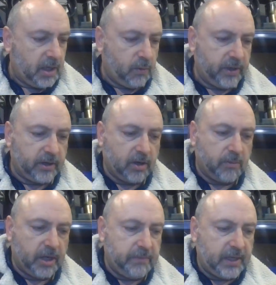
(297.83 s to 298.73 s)
And when I got
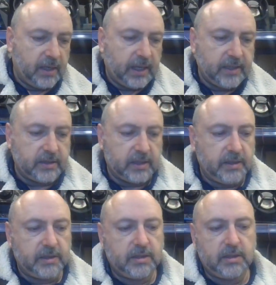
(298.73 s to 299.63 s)
my metal laser,
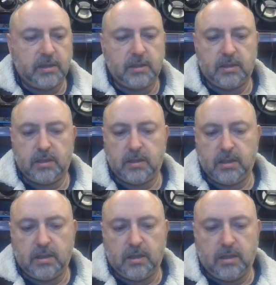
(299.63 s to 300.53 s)

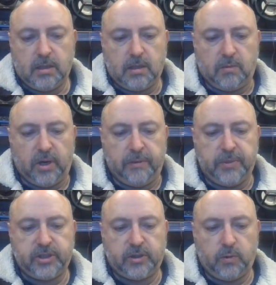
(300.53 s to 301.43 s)
my
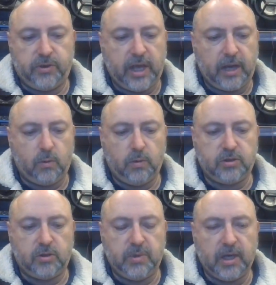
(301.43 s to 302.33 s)
ambition with that was
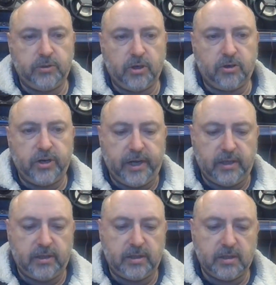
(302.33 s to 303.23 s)
to be able to create